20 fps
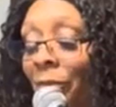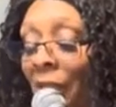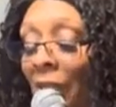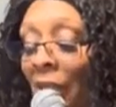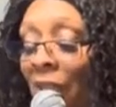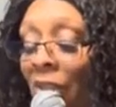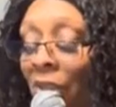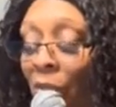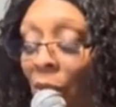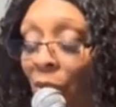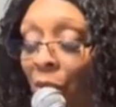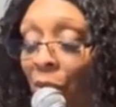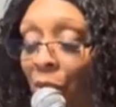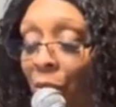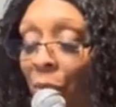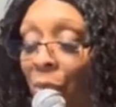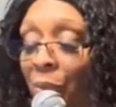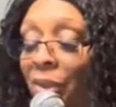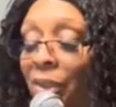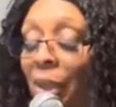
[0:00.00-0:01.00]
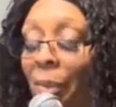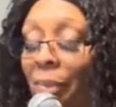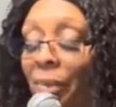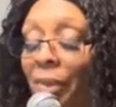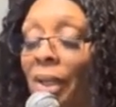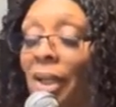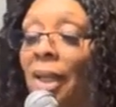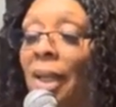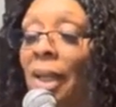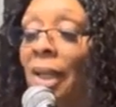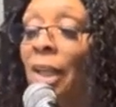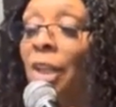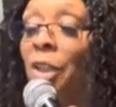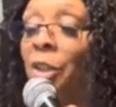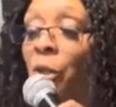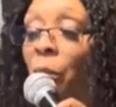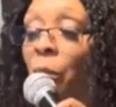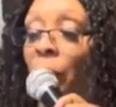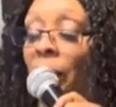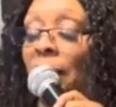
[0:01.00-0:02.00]
He's going to do something and
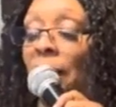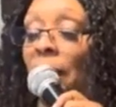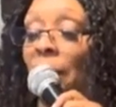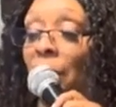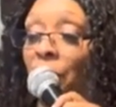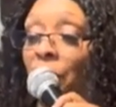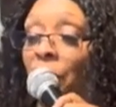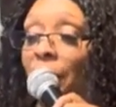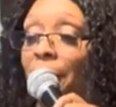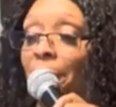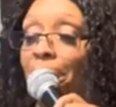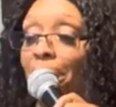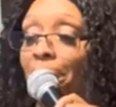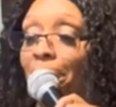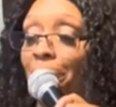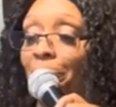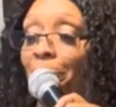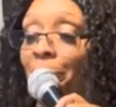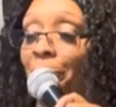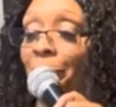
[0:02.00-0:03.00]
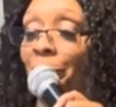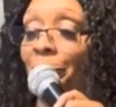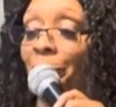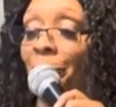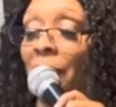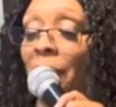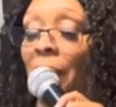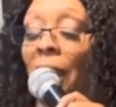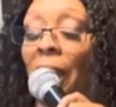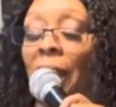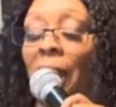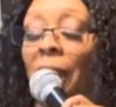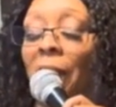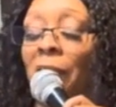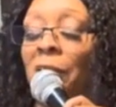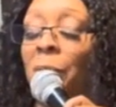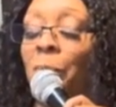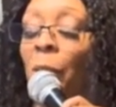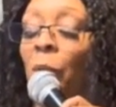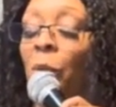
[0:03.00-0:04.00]
get your attention. And
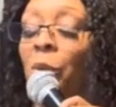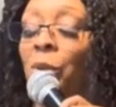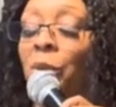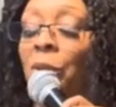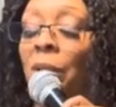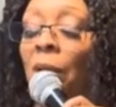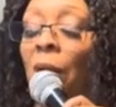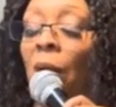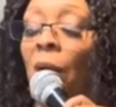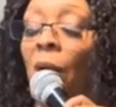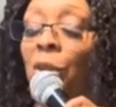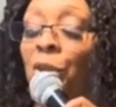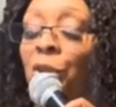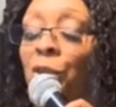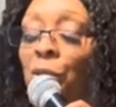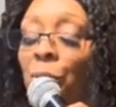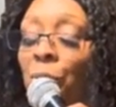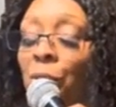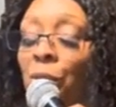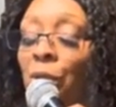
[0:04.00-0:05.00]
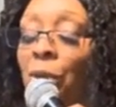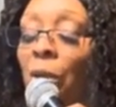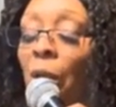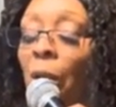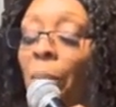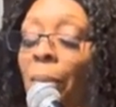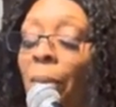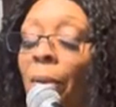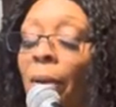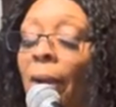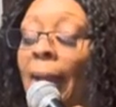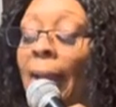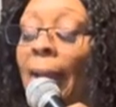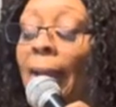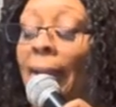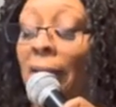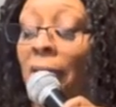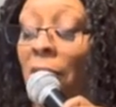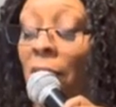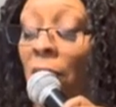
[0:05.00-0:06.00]
it's supposed to cause you to start
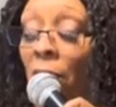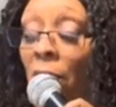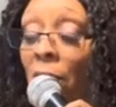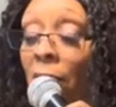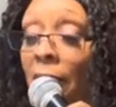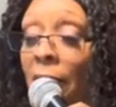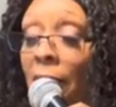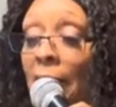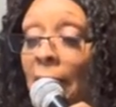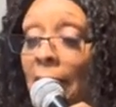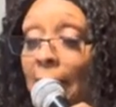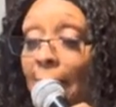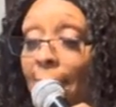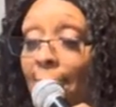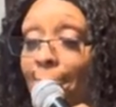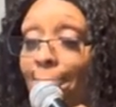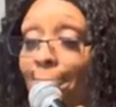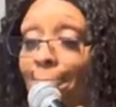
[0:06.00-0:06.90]
praying and talking to him.